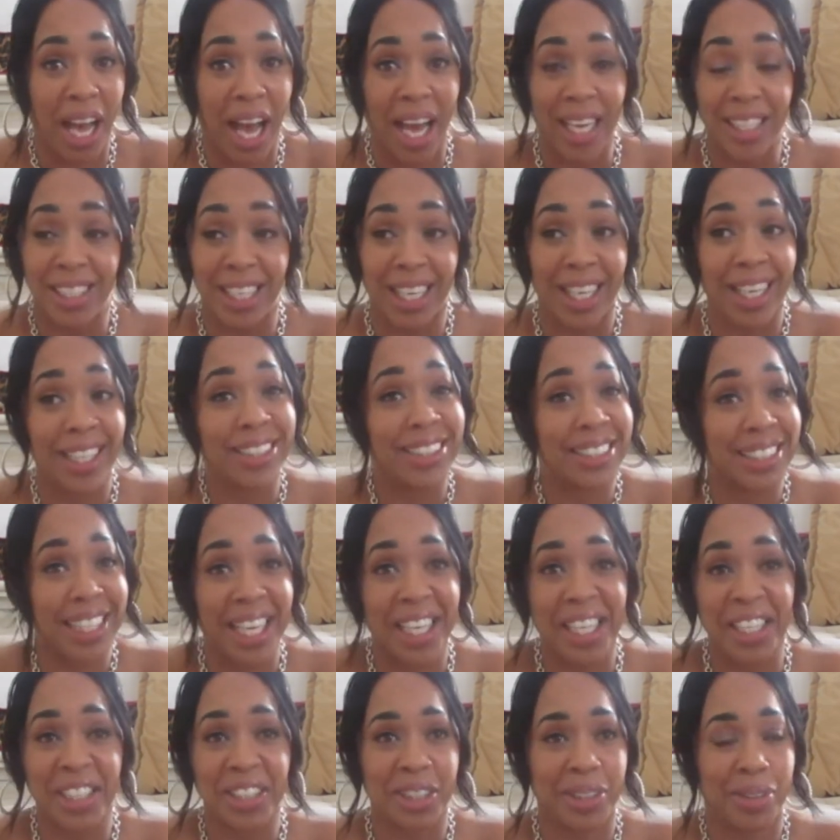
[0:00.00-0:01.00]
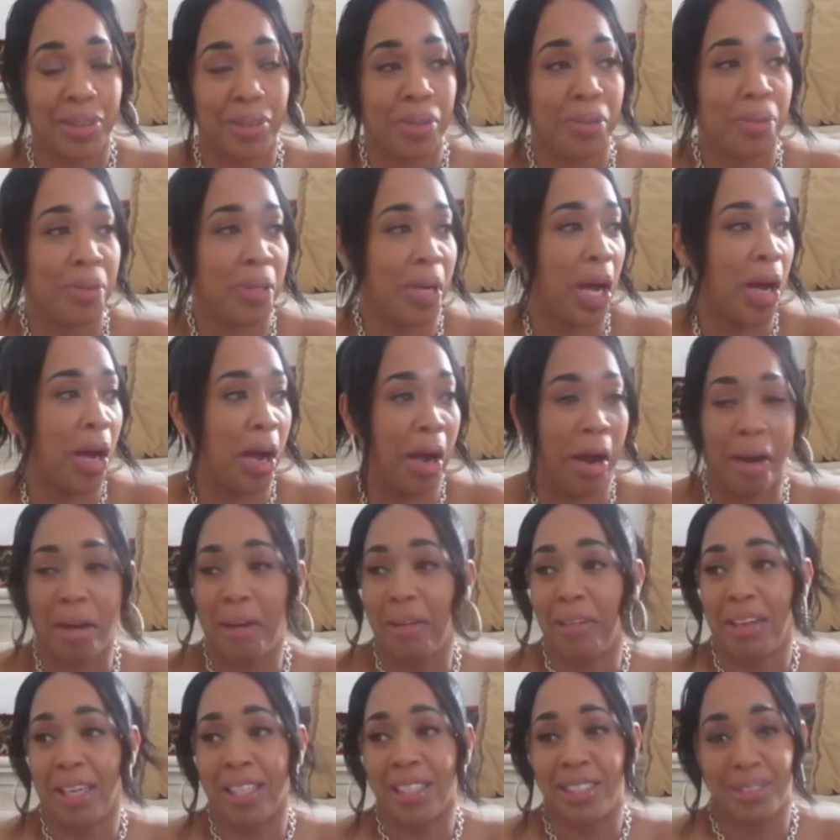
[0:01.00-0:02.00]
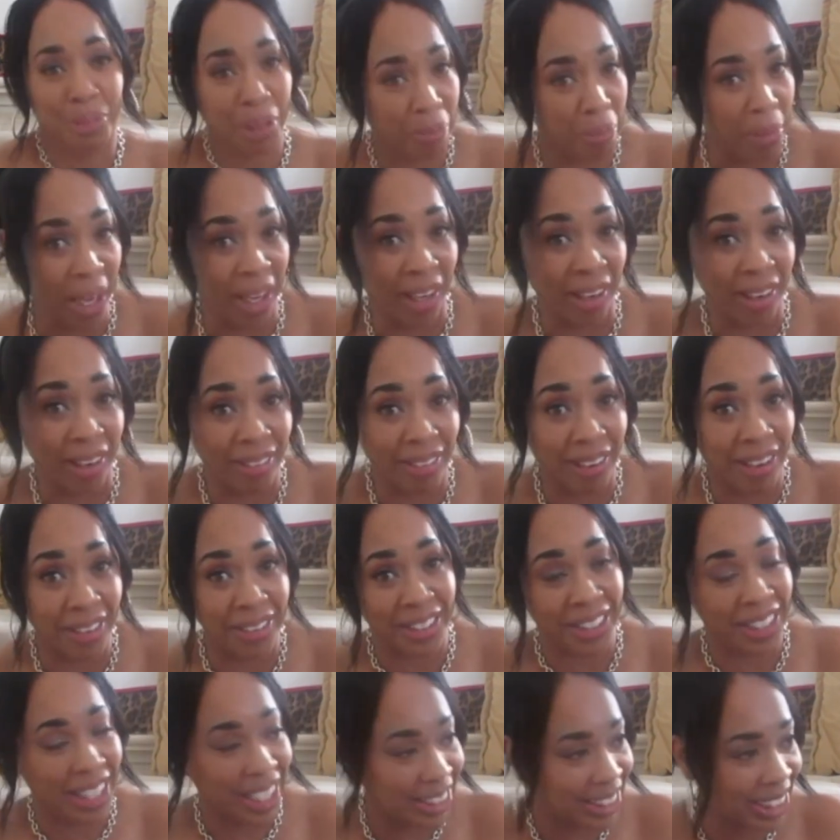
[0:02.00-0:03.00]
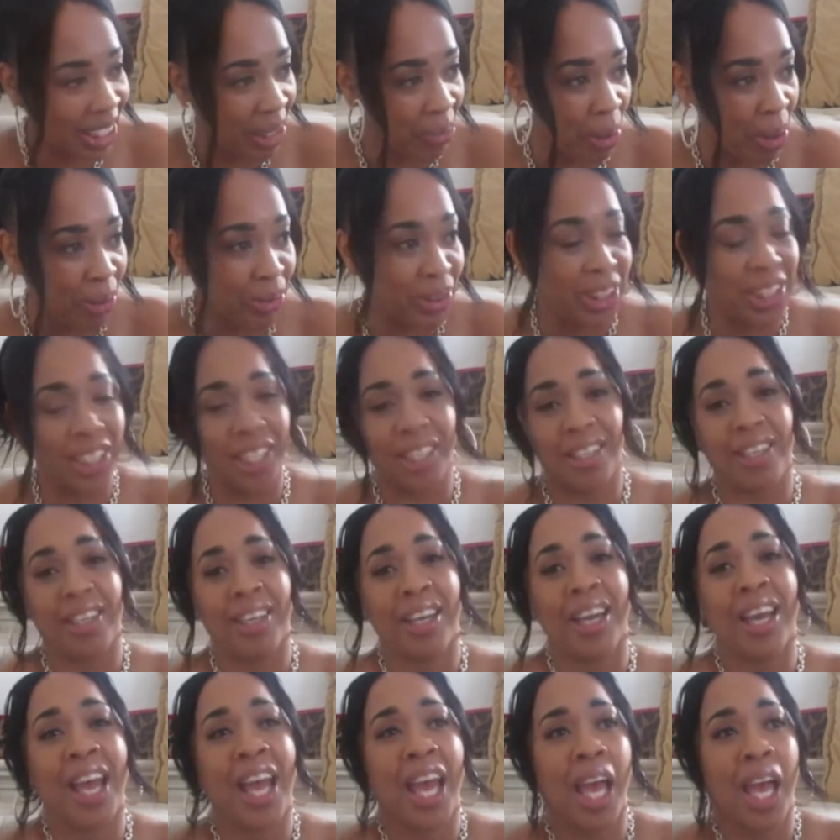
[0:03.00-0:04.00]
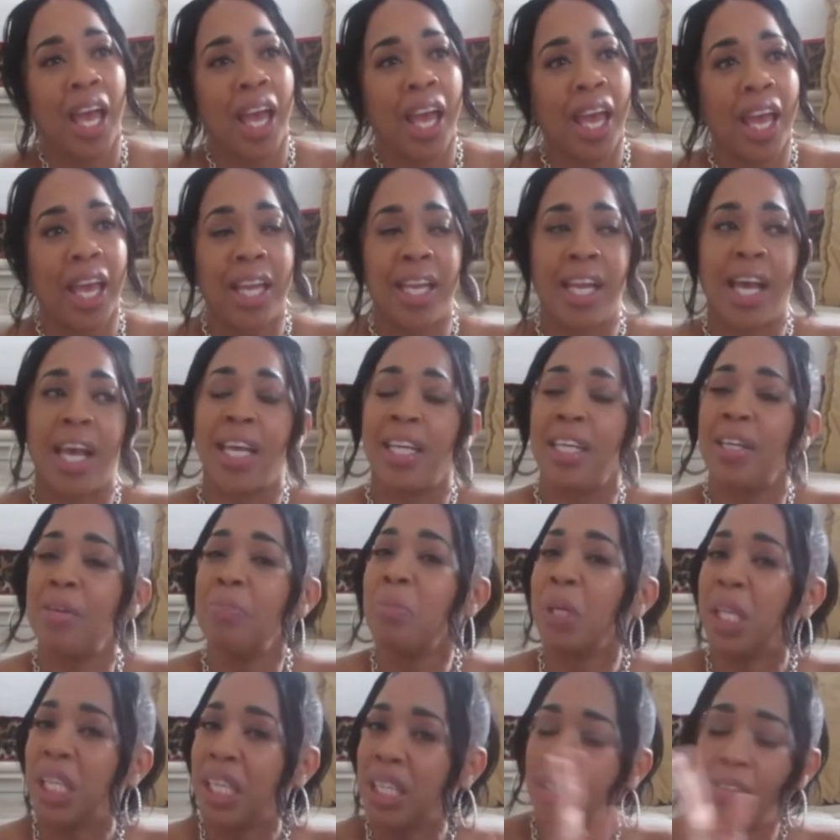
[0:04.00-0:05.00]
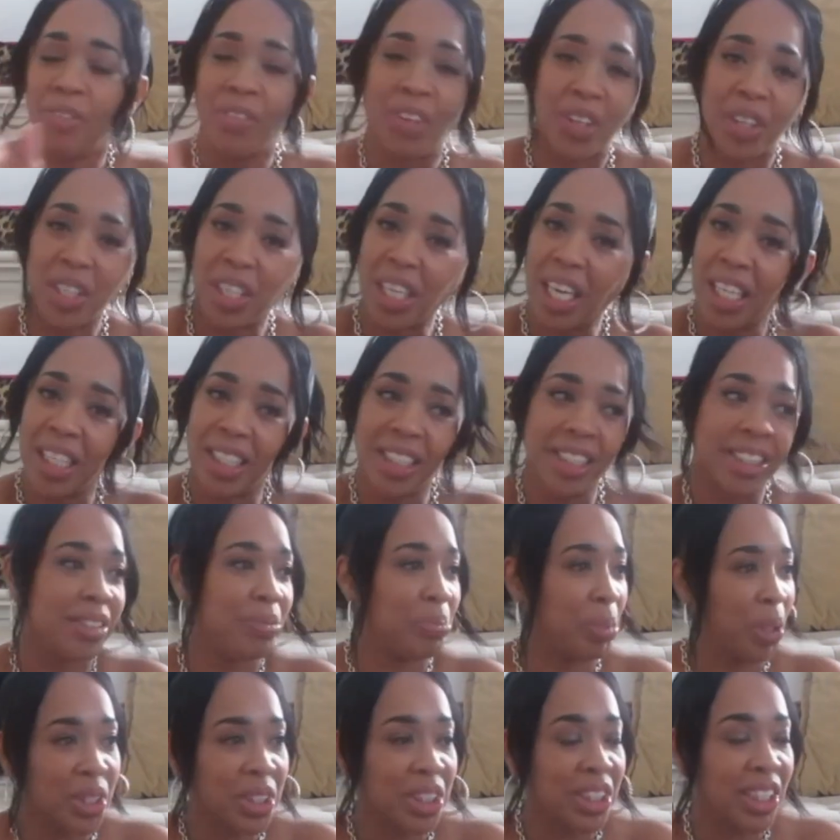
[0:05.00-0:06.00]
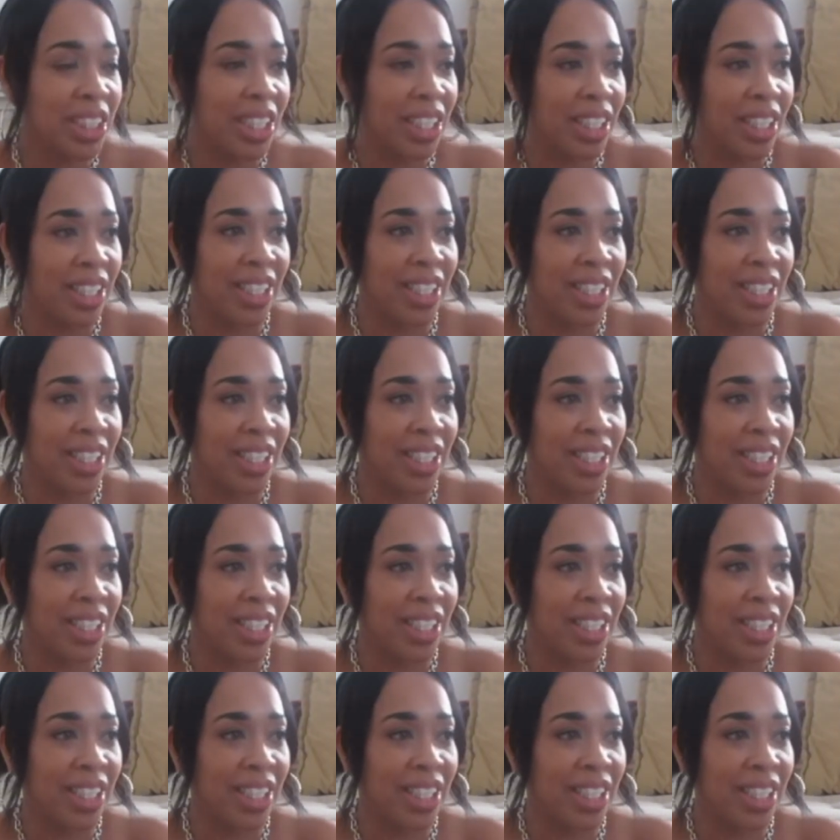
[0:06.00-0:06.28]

I danced like so hard, I sweat my hair out the last time I was there, and I ended up meeting a very nice person.